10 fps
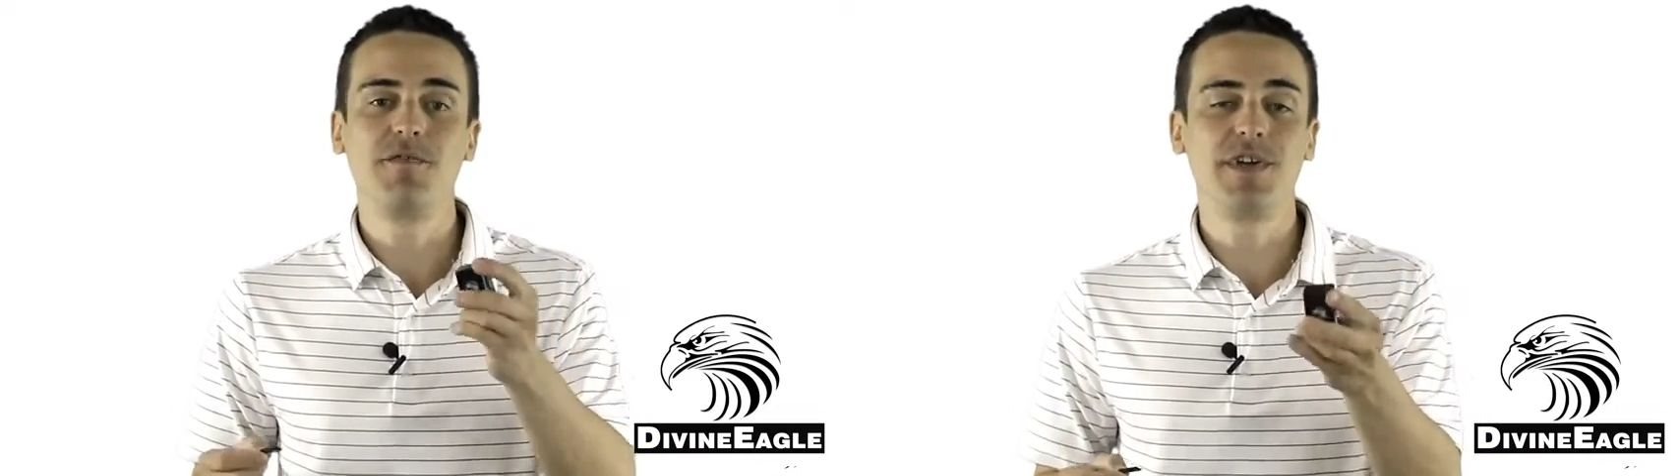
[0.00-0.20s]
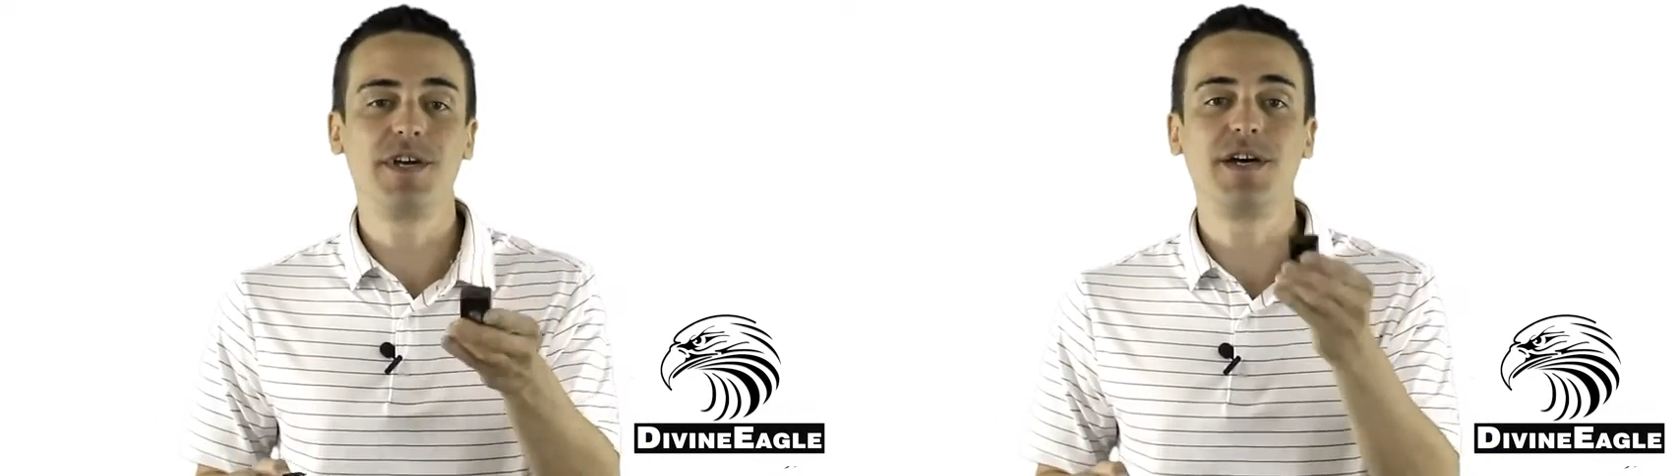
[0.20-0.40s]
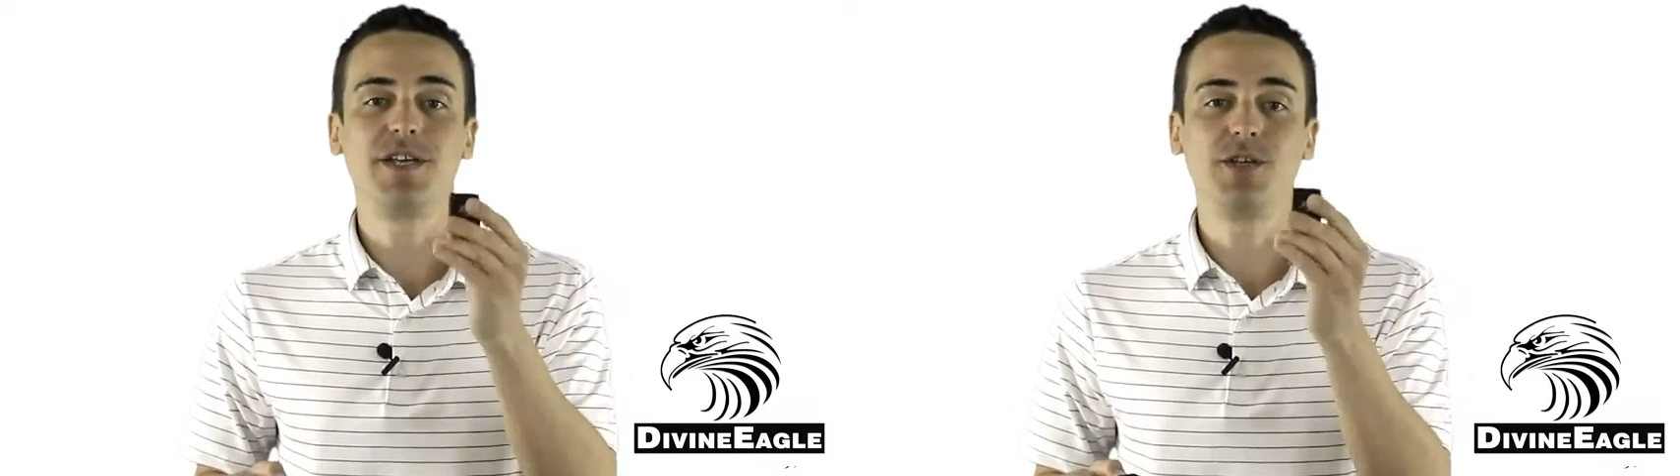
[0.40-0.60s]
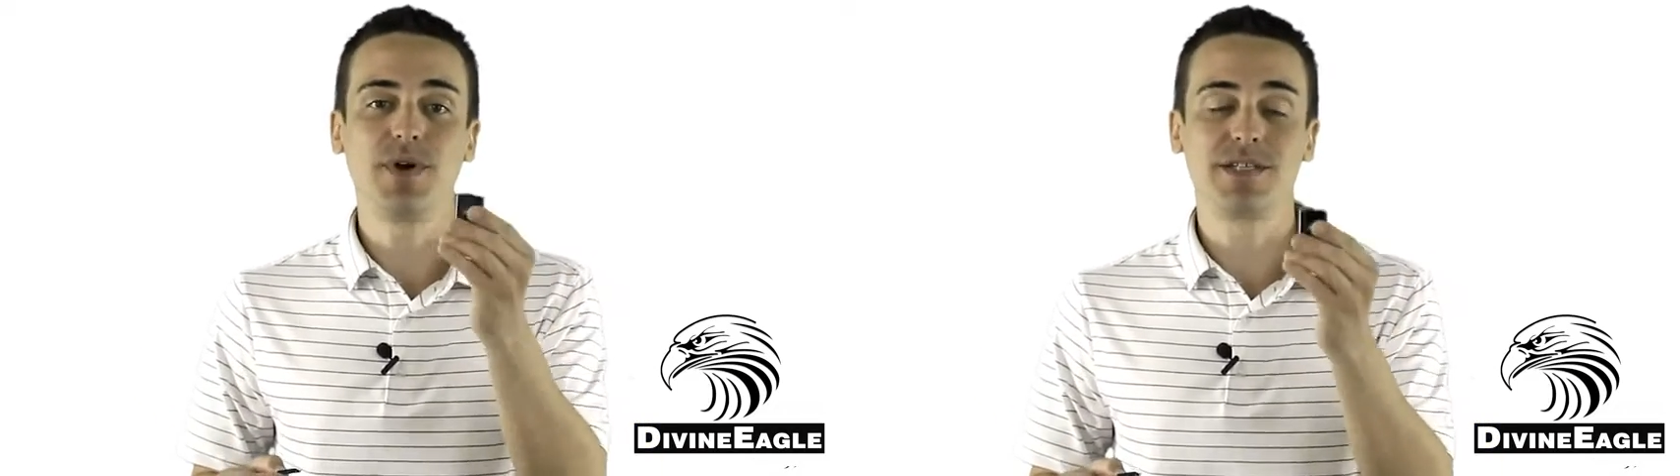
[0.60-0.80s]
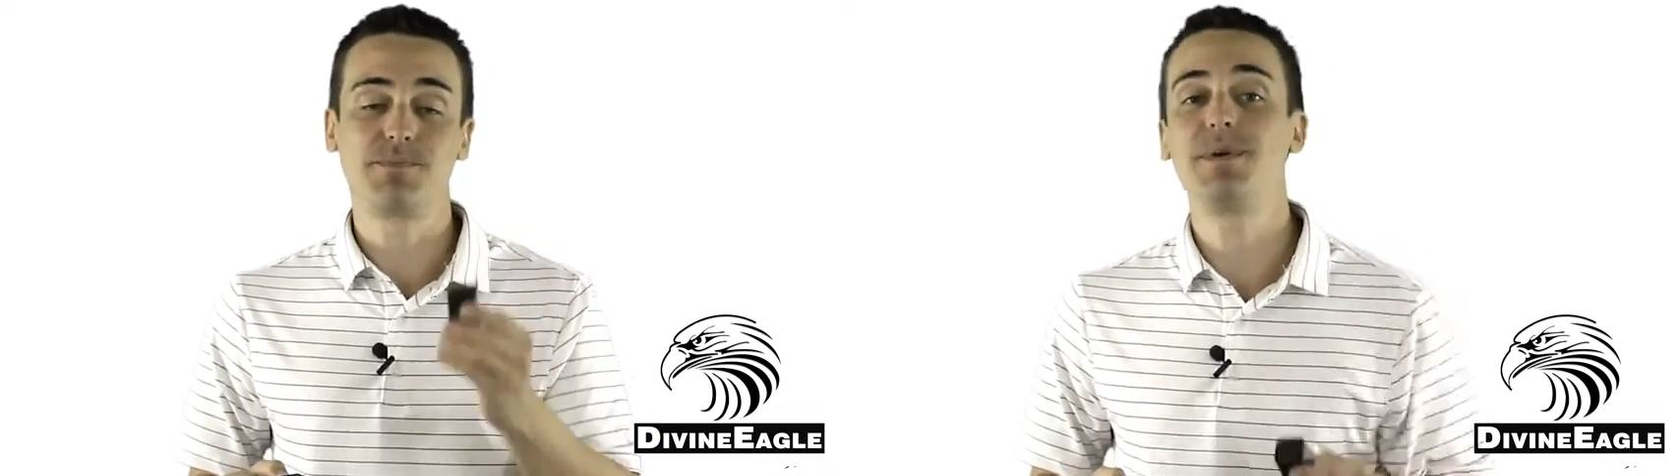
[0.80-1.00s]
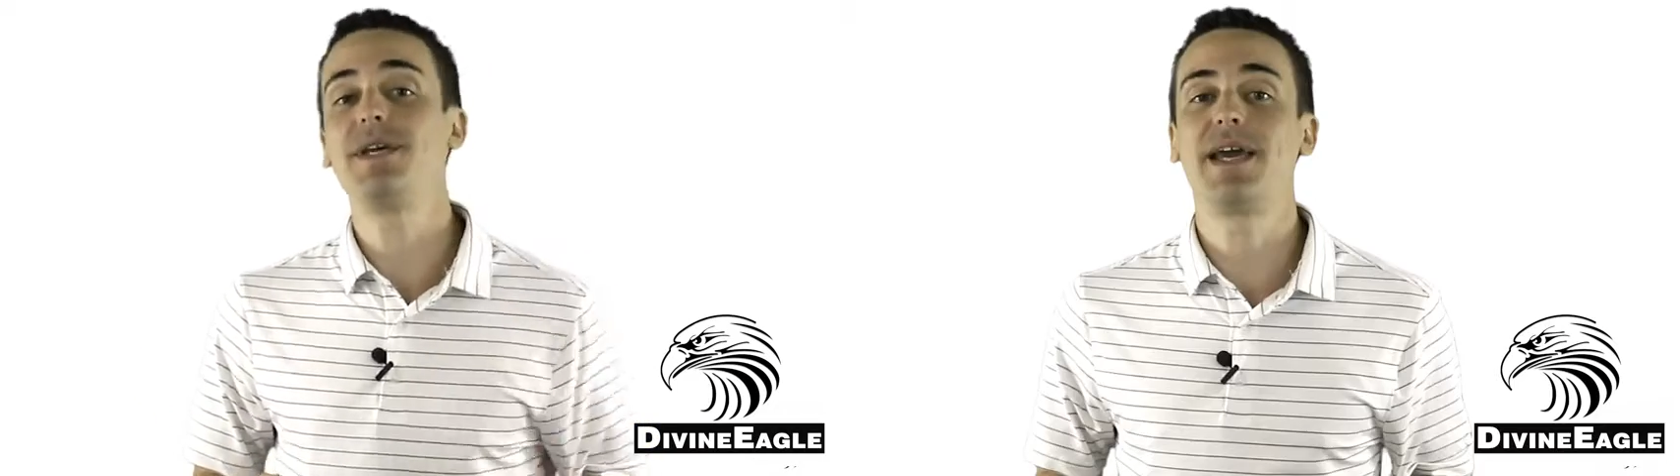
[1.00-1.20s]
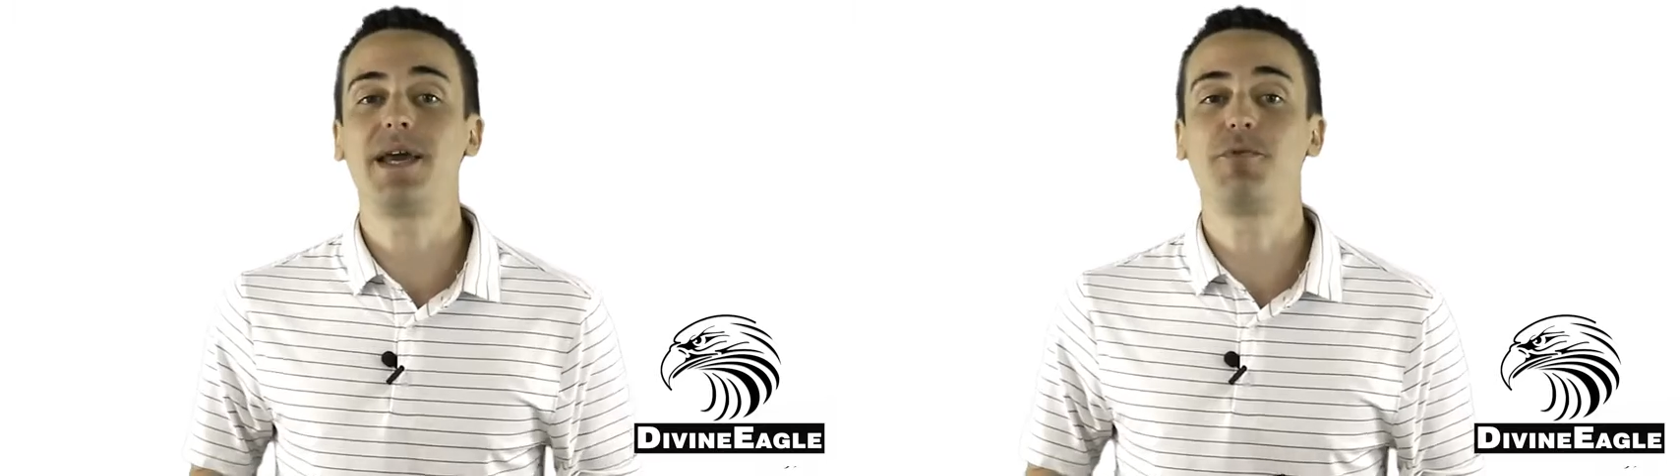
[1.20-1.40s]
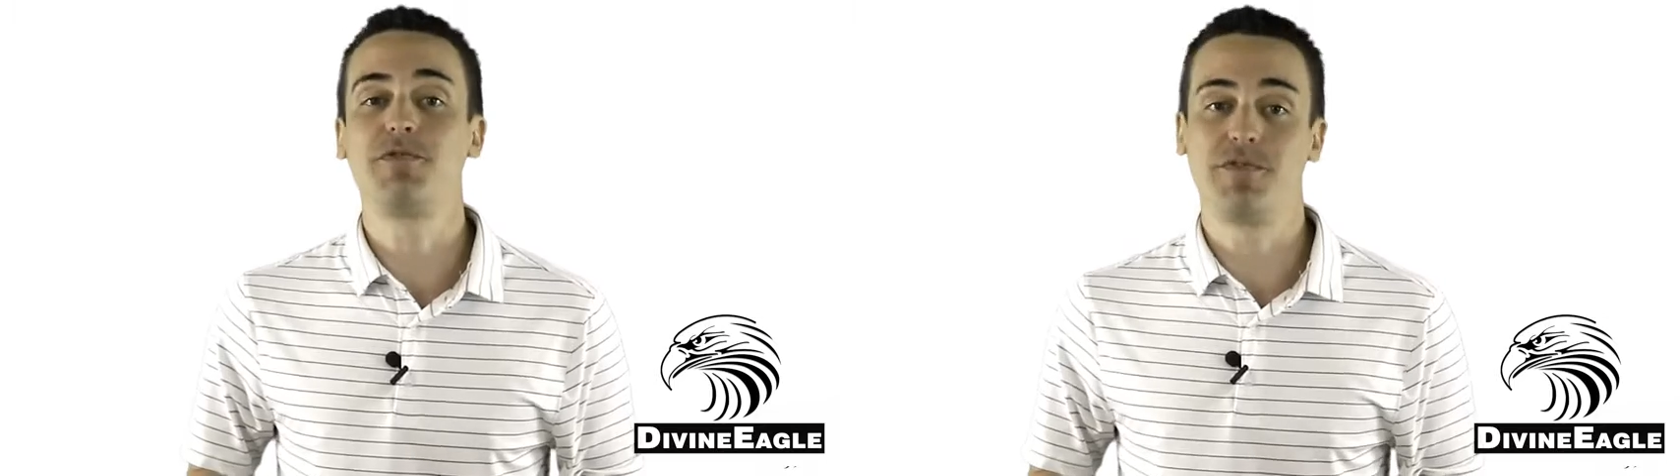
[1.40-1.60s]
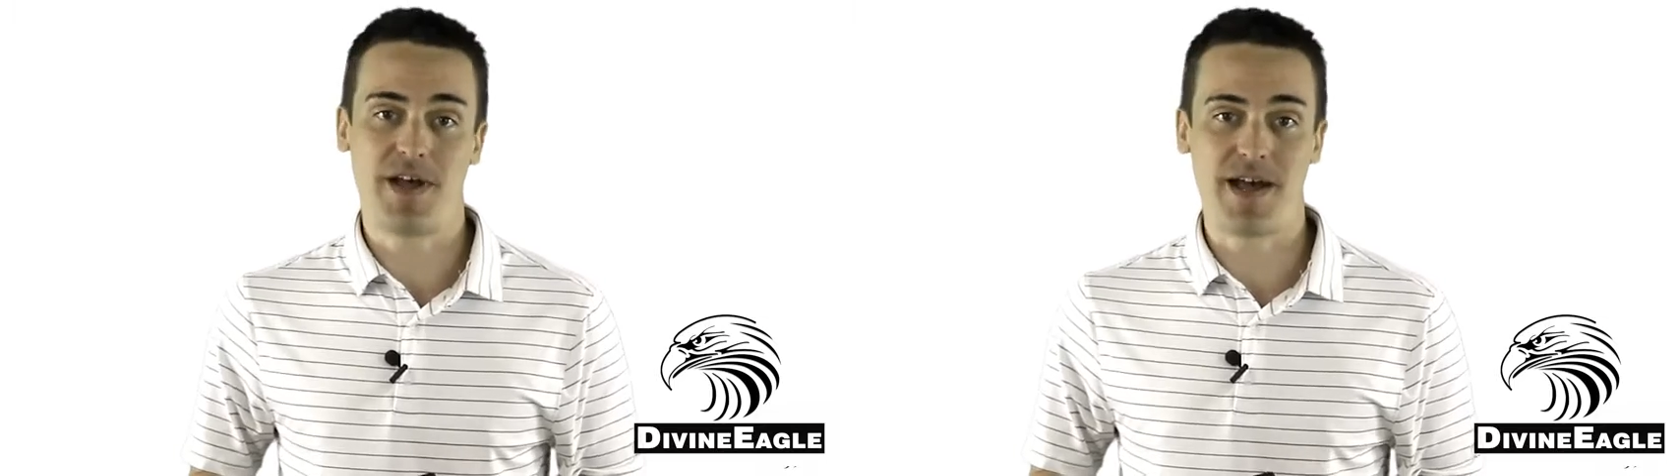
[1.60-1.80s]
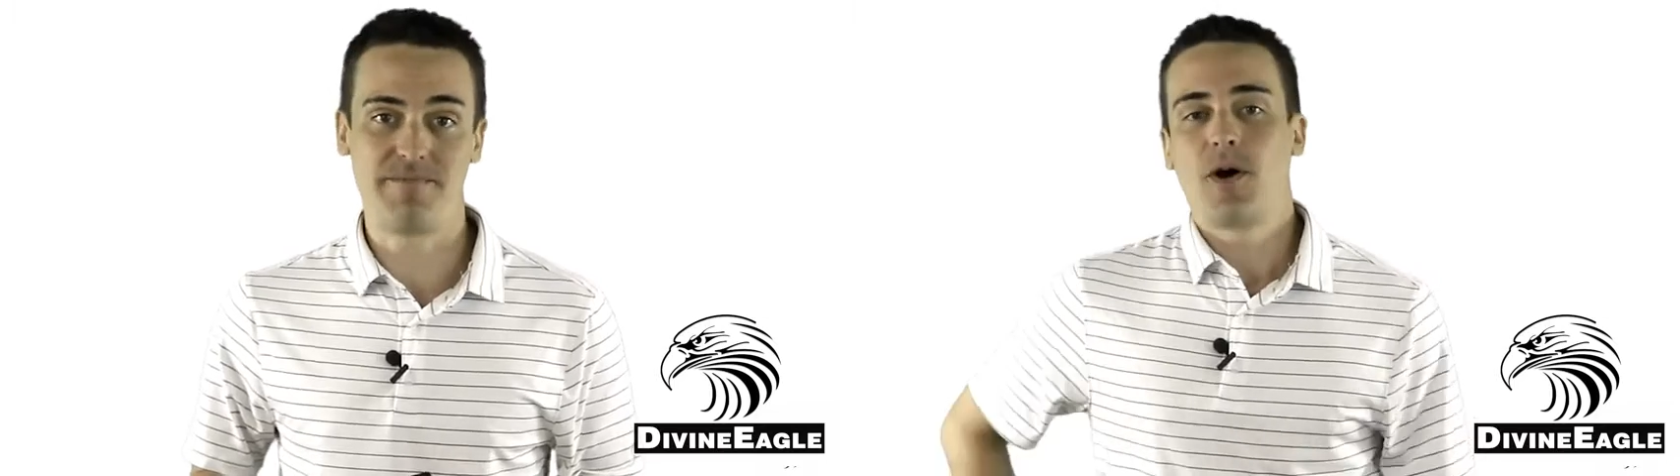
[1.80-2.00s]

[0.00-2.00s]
via a USB cable for that.